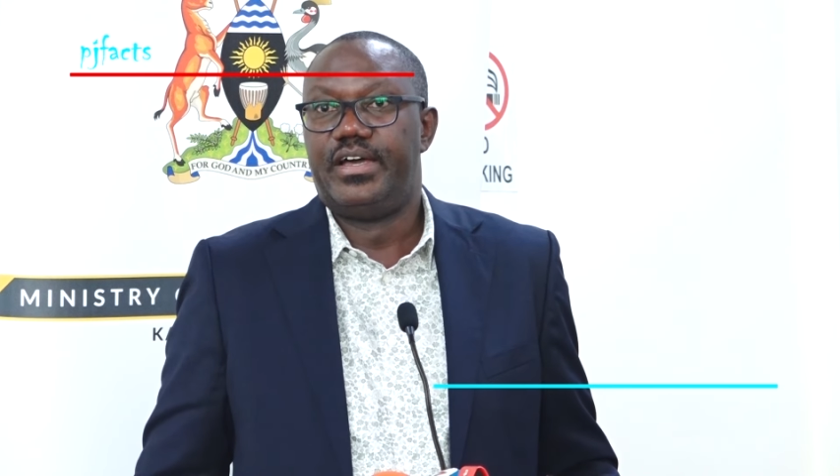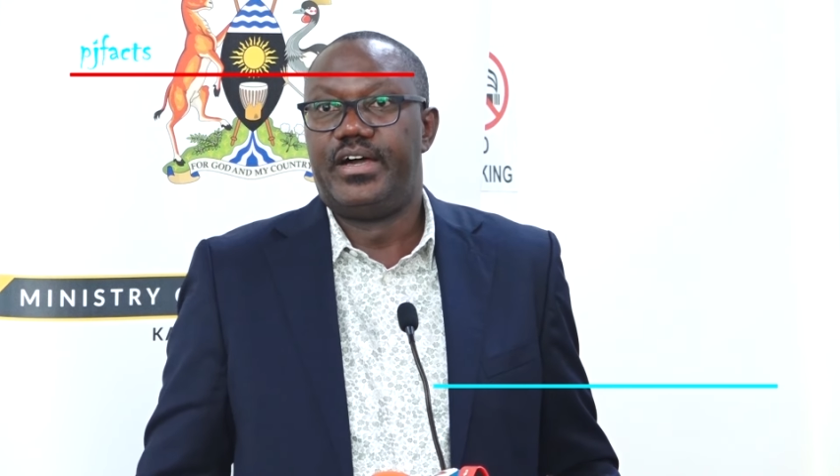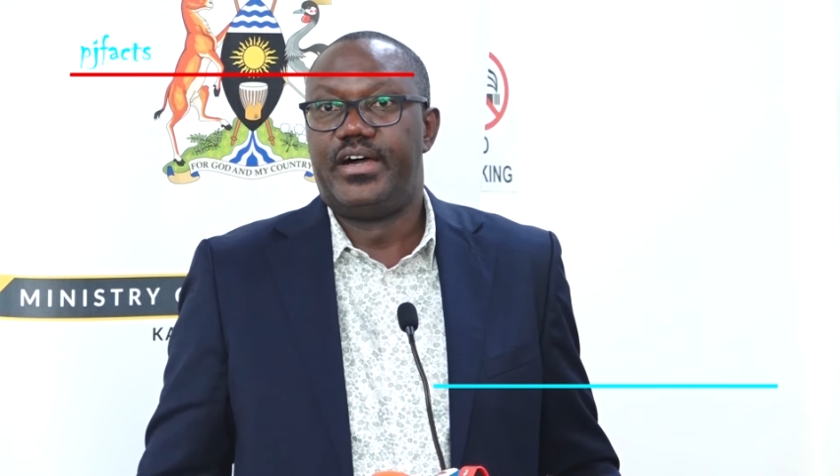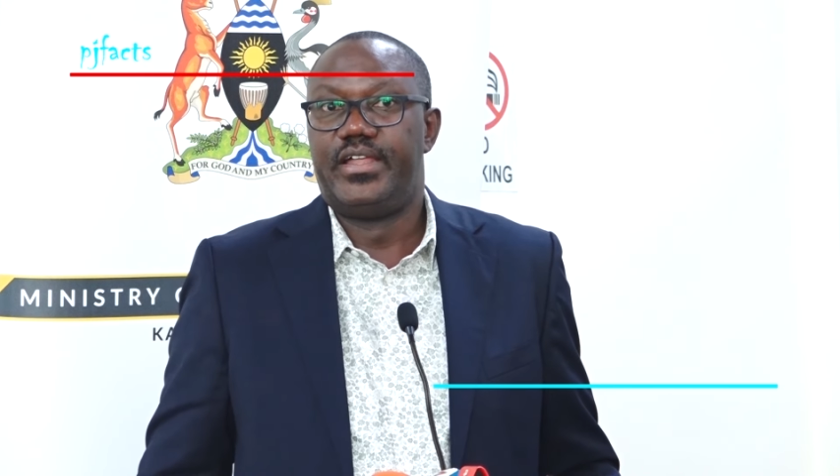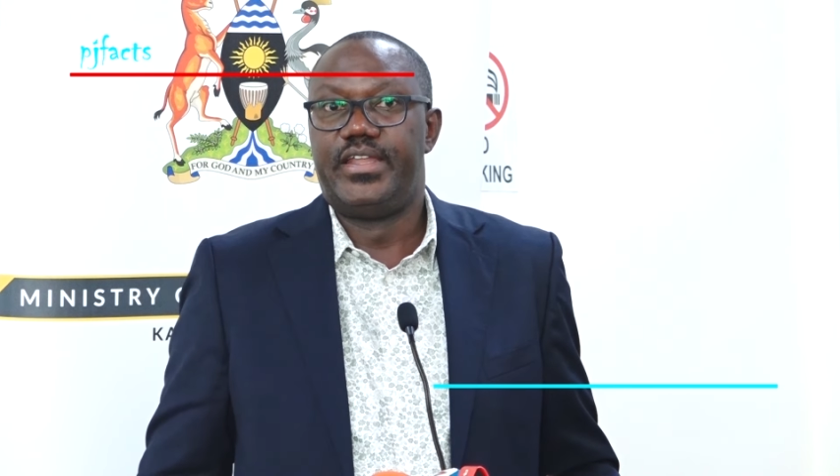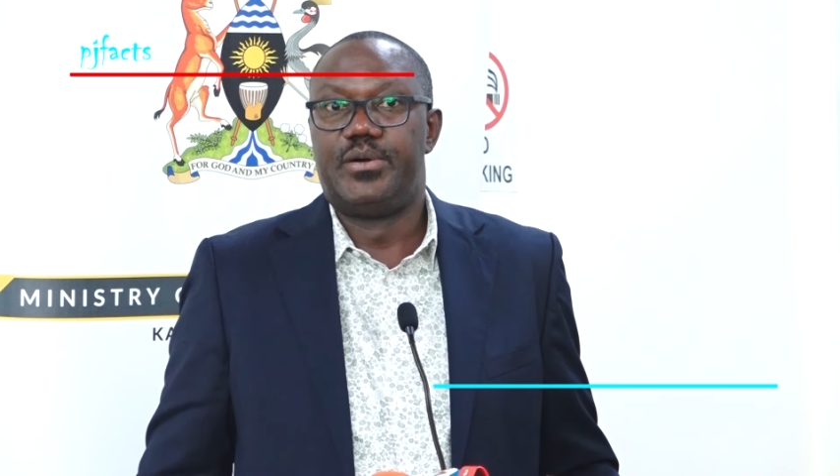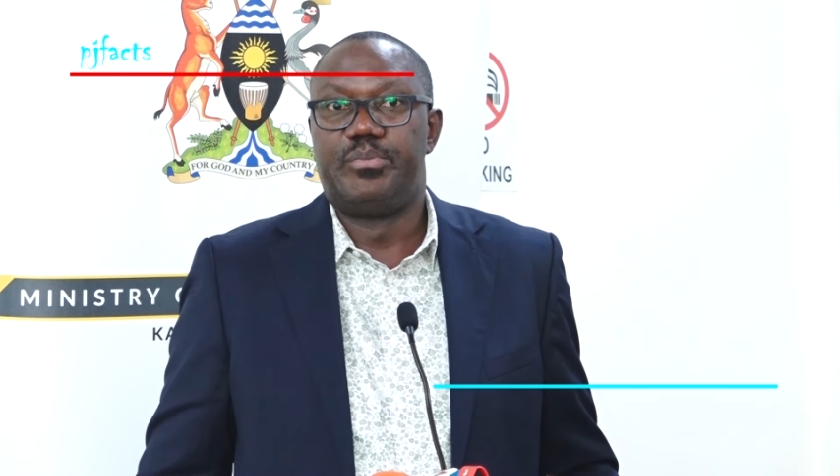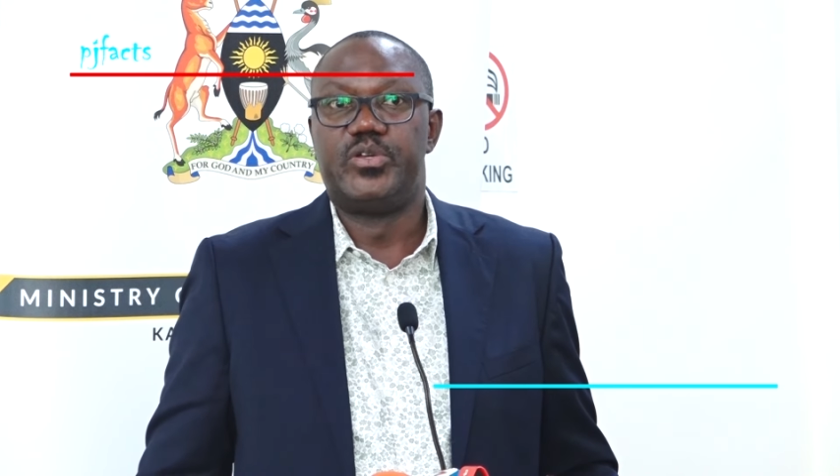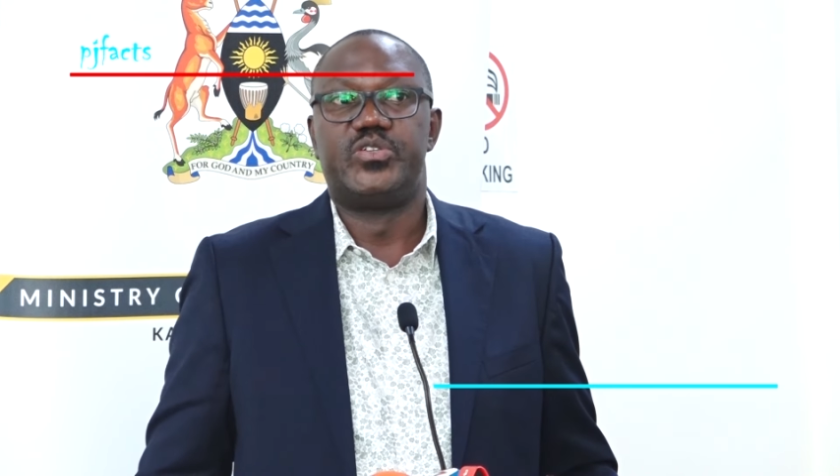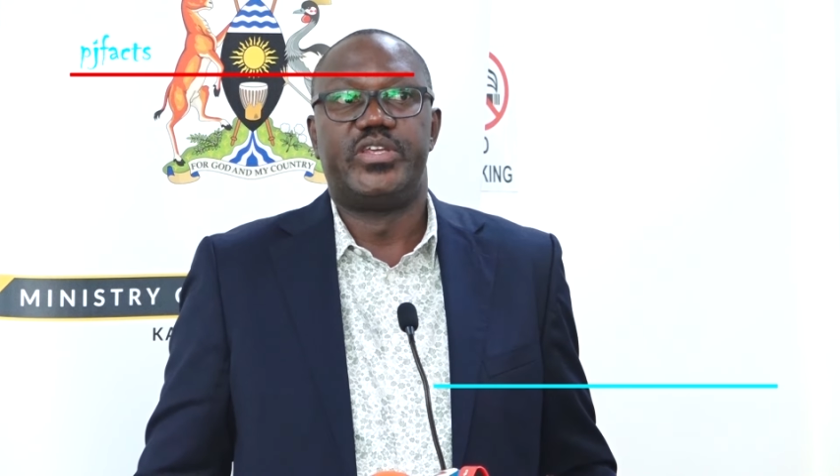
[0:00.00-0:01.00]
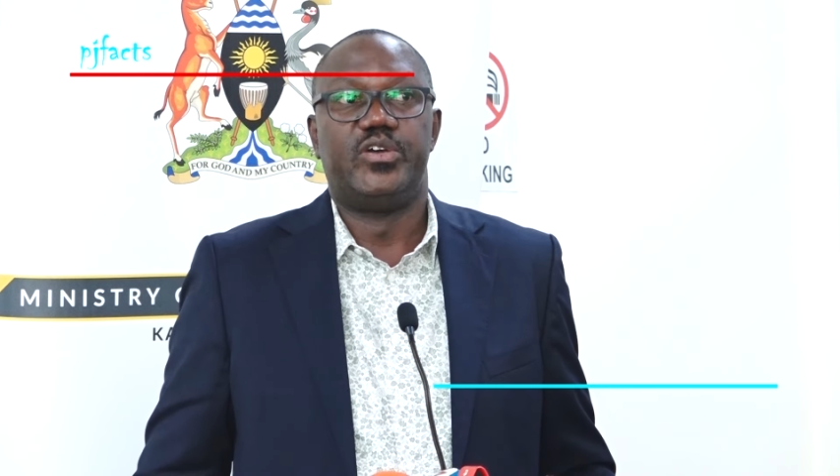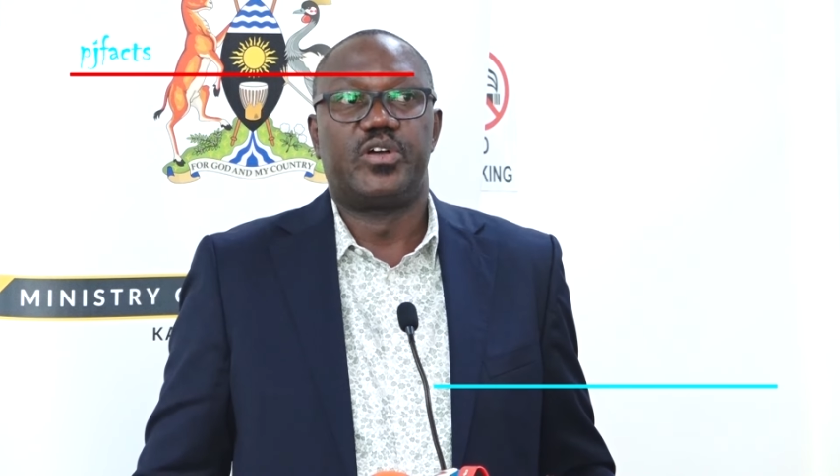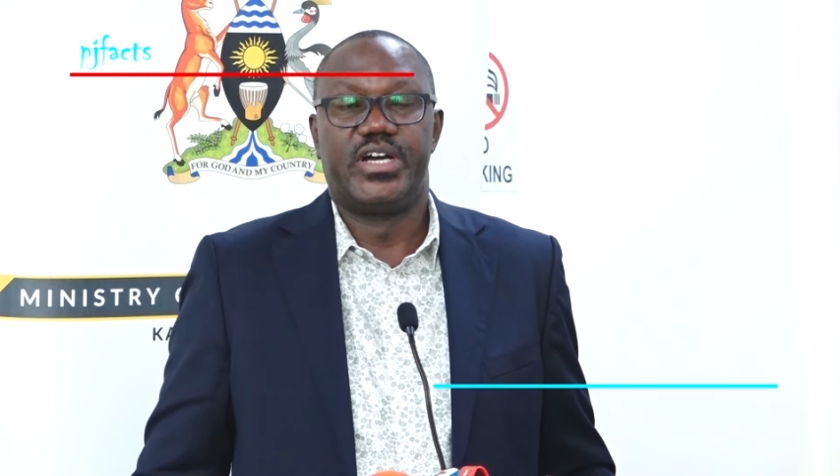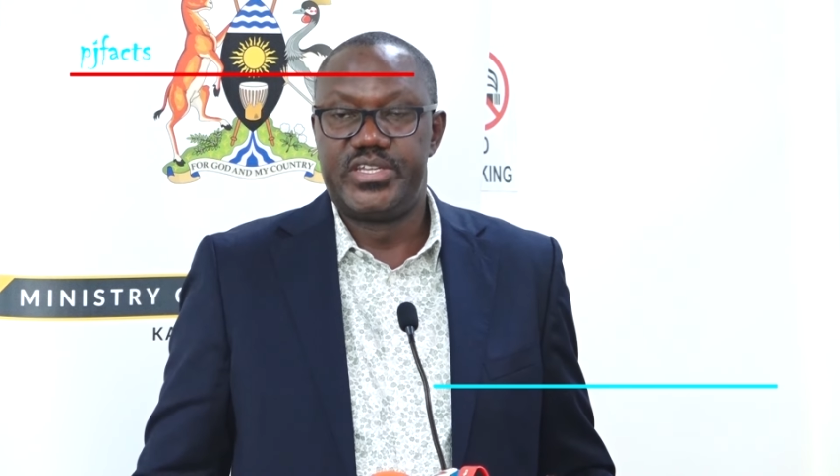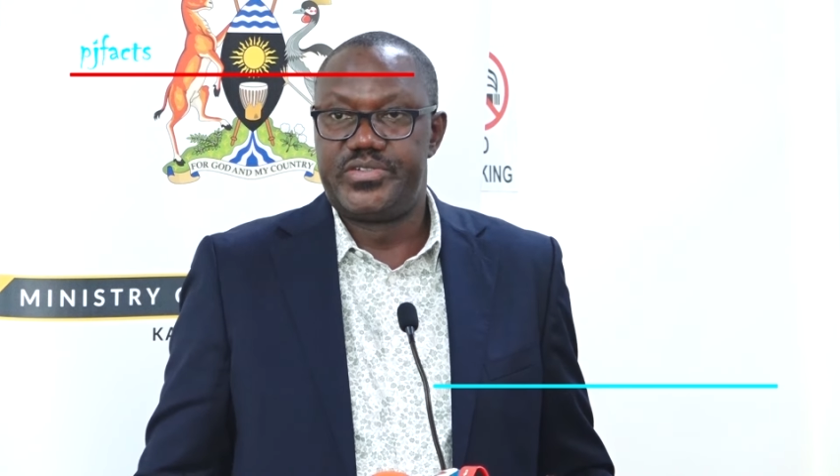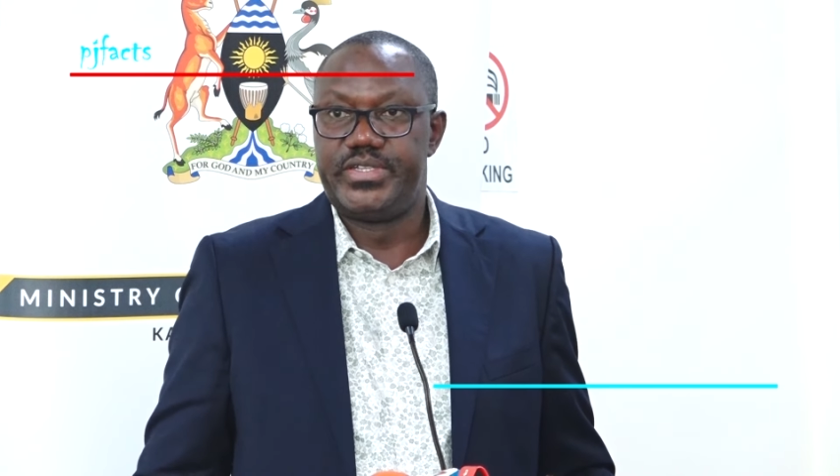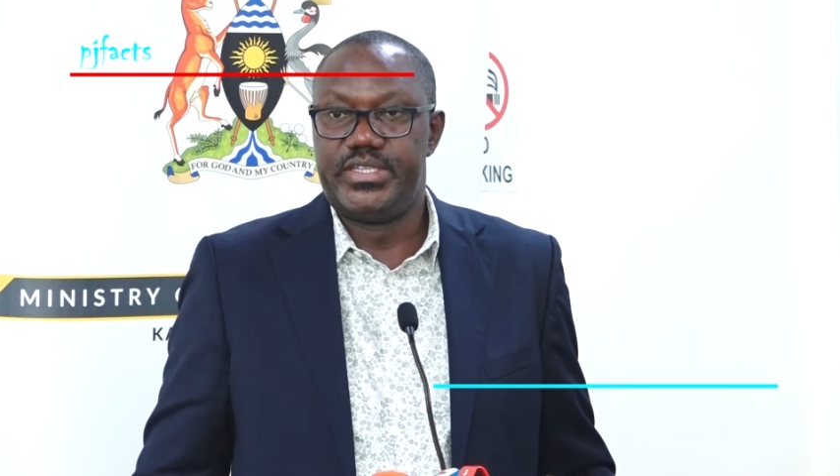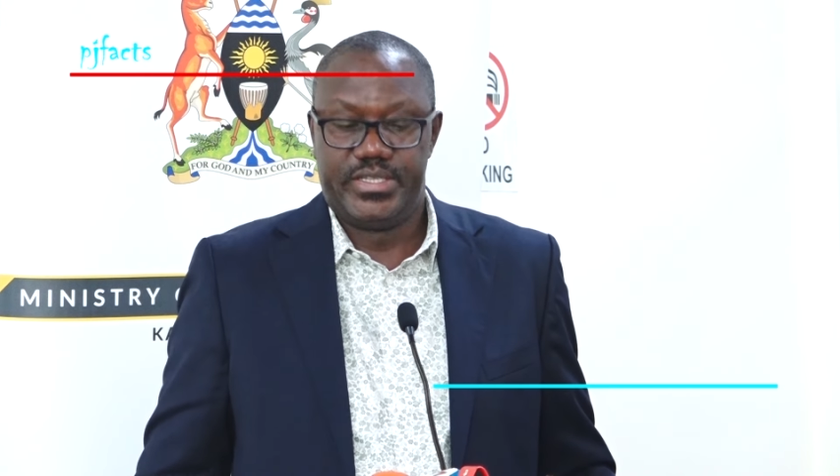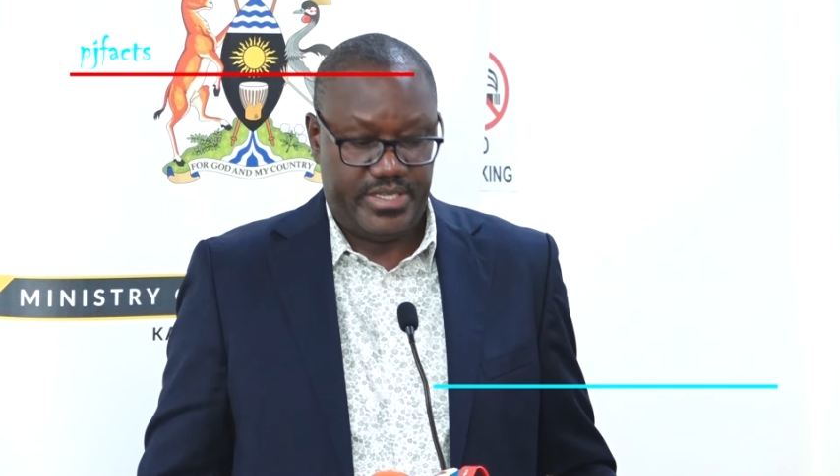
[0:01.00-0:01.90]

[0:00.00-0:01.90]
and uh, portray your country